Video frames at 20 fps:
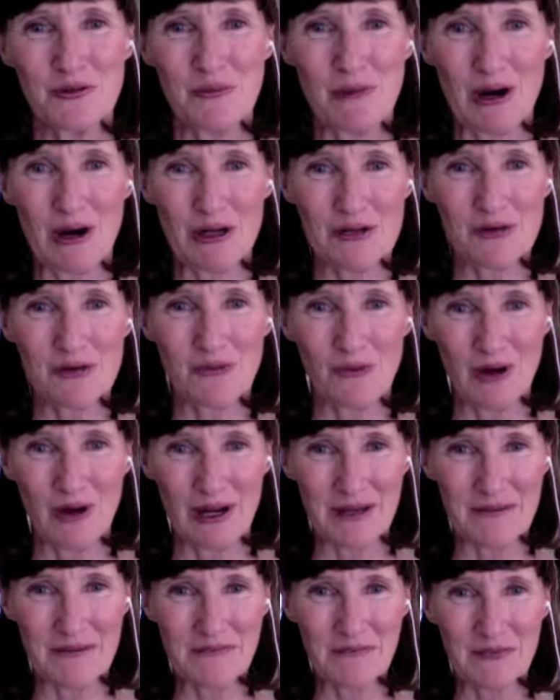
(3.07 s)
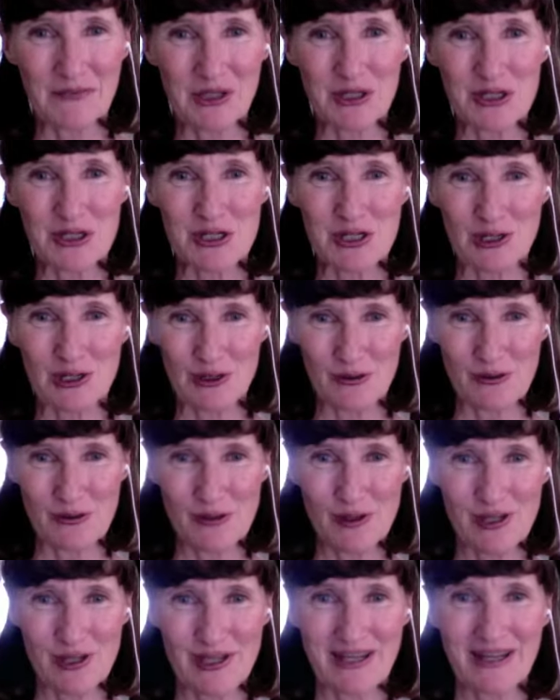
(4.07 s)
Module 1,
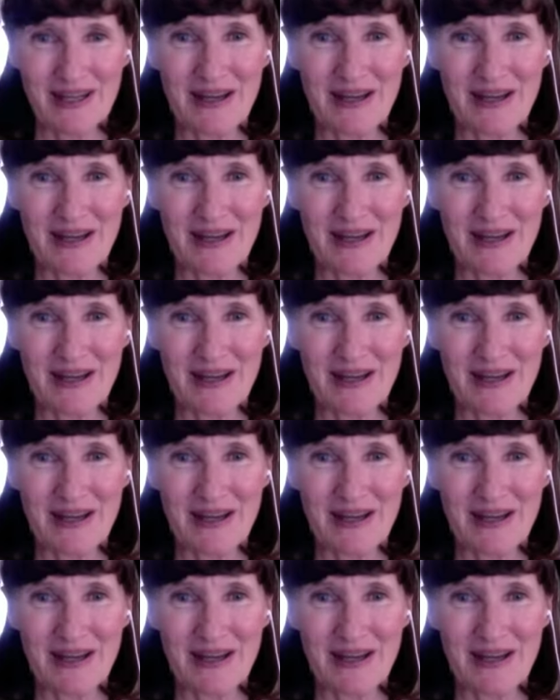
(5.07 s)
Sleuth,